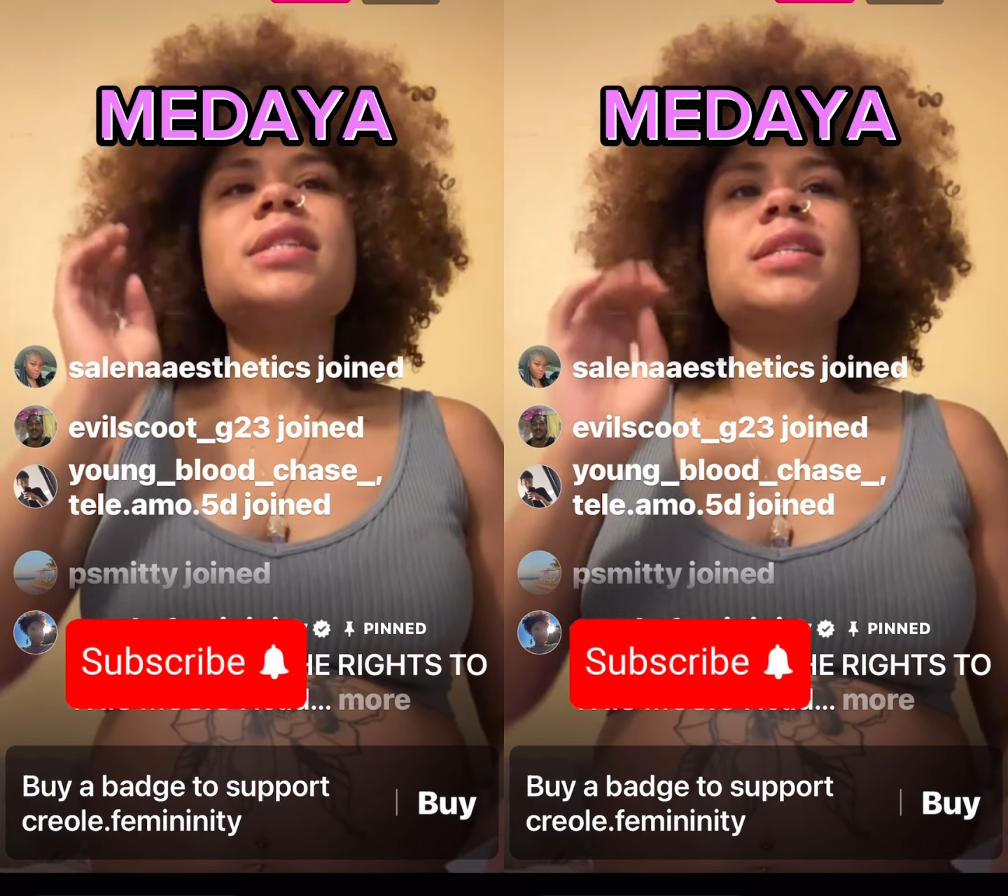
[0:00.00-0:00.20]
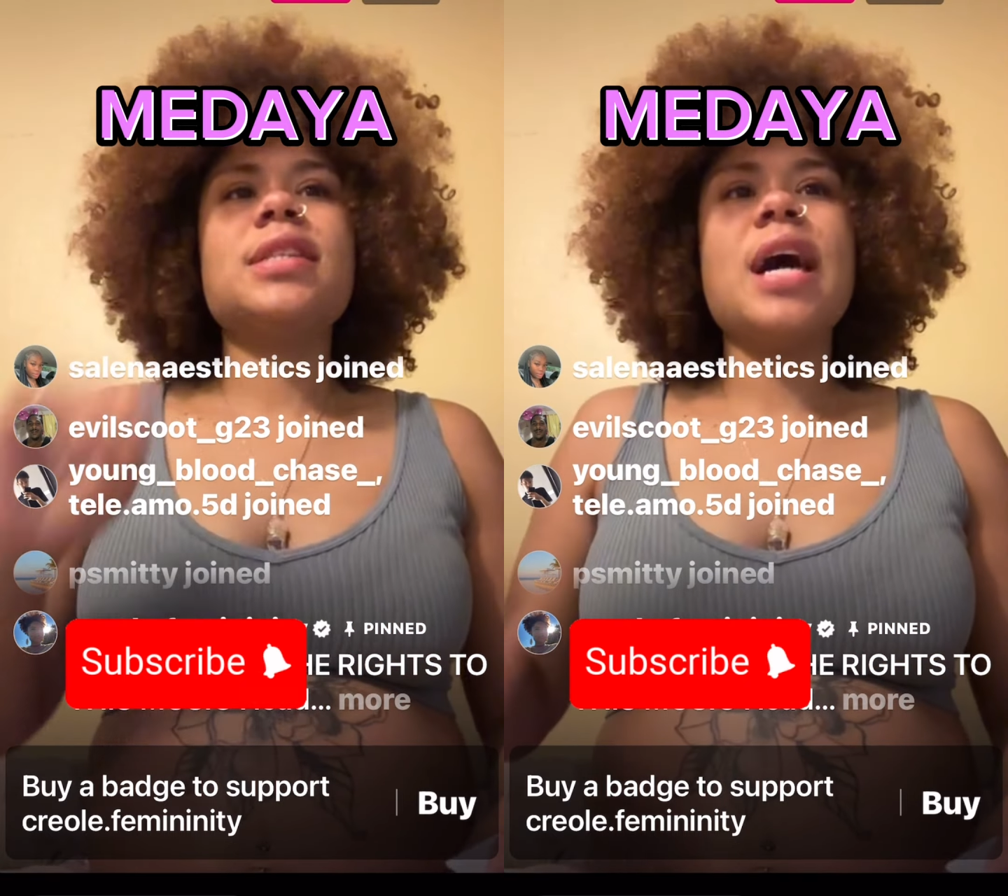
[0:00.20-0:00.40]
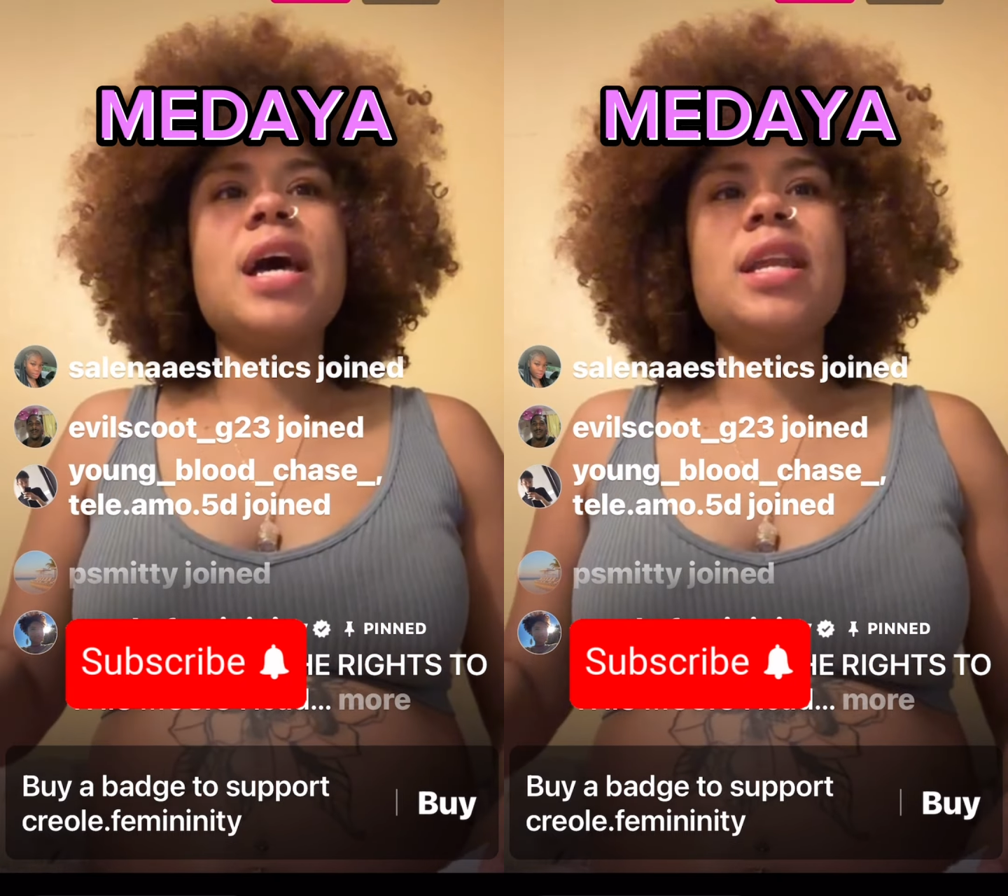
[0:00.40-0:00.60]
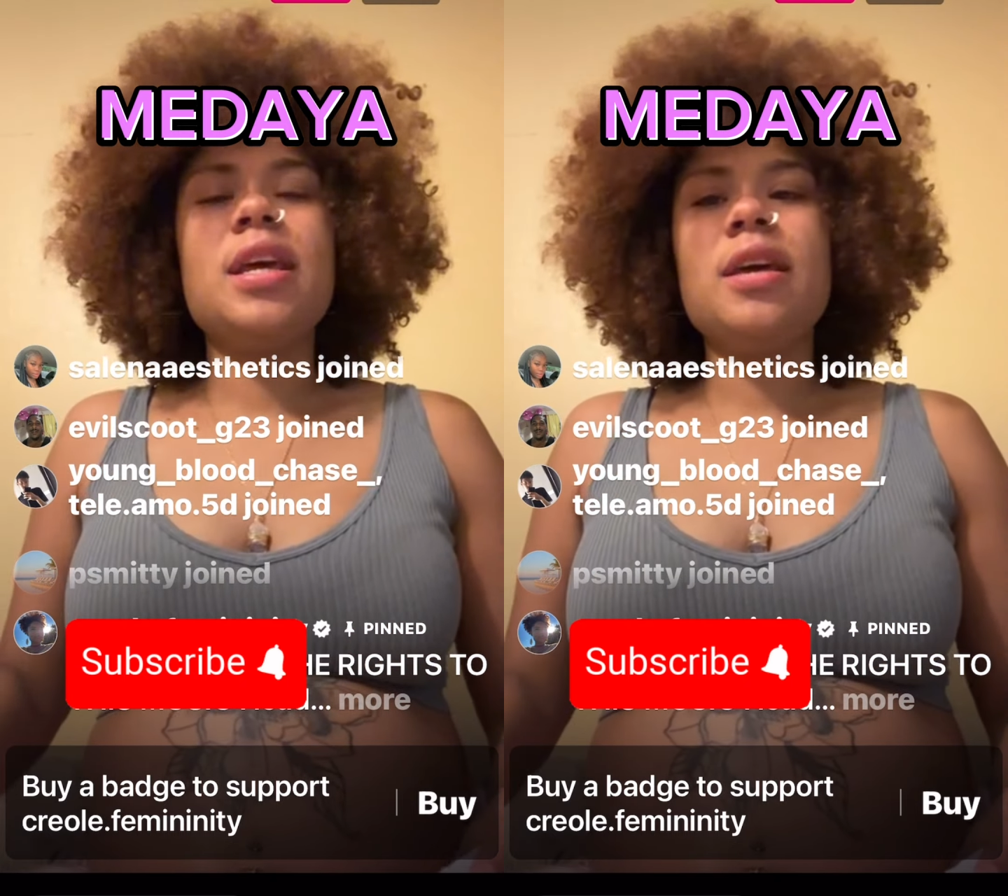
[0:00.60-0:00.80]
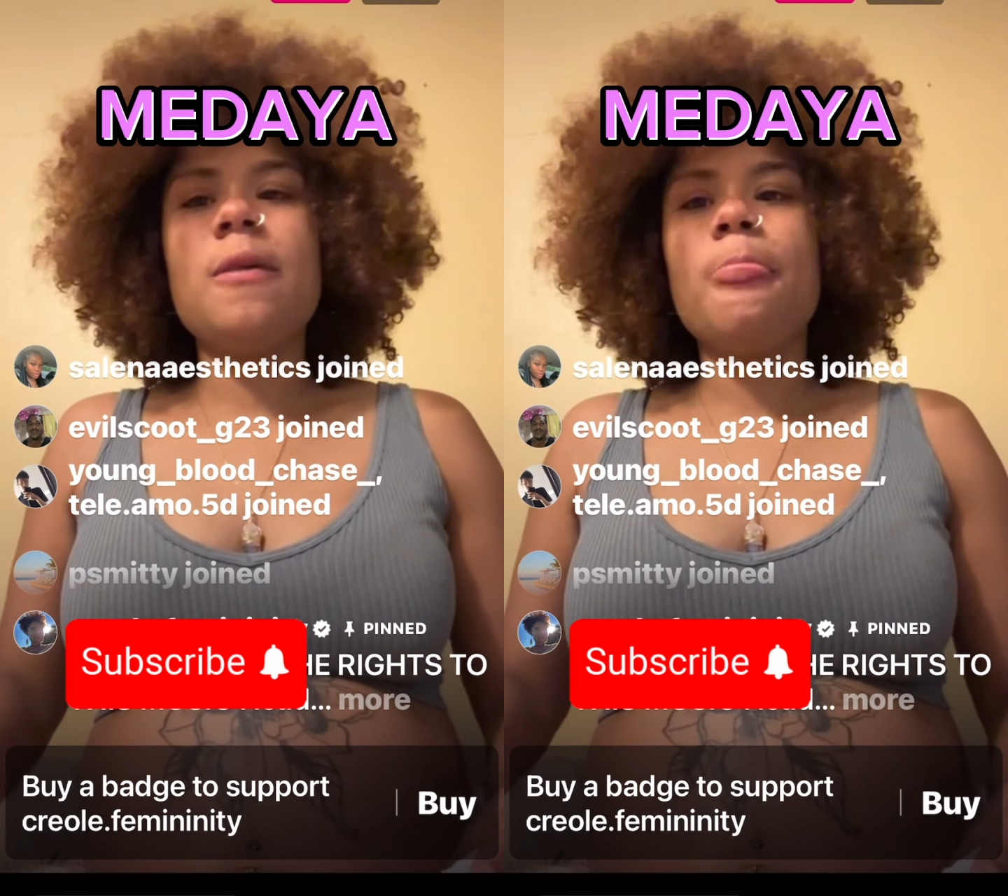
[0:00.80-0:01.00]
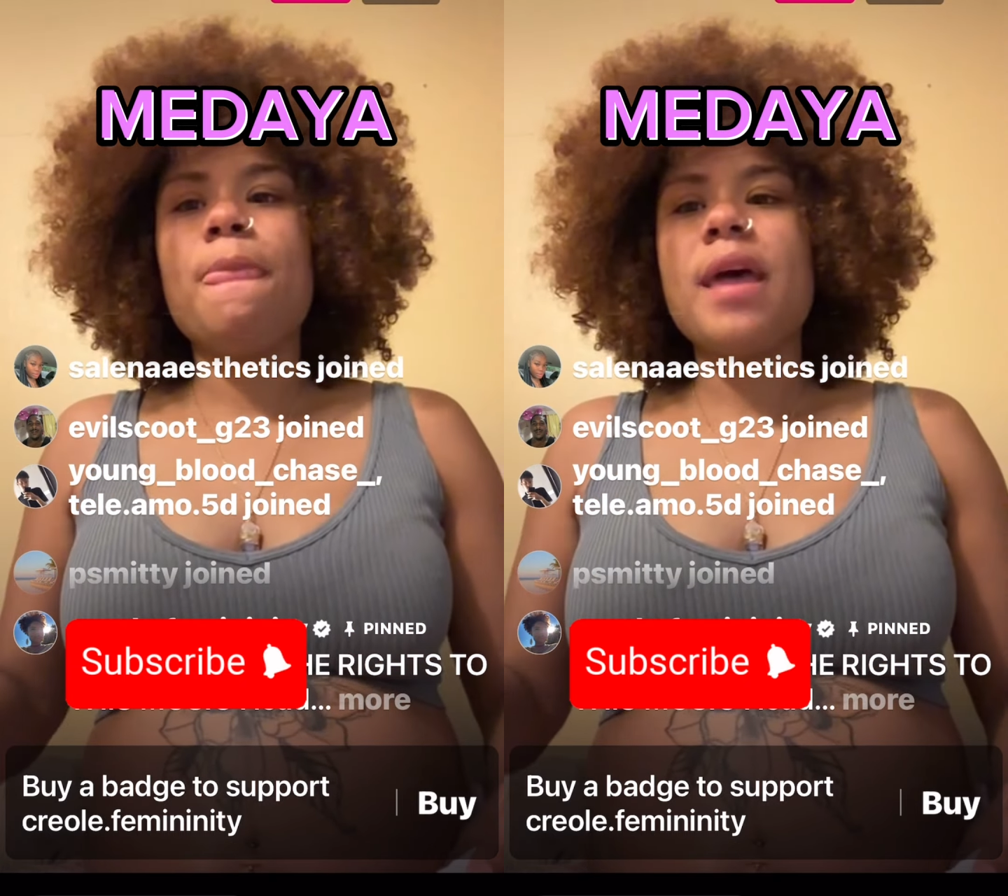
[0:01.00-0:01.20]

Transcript: Society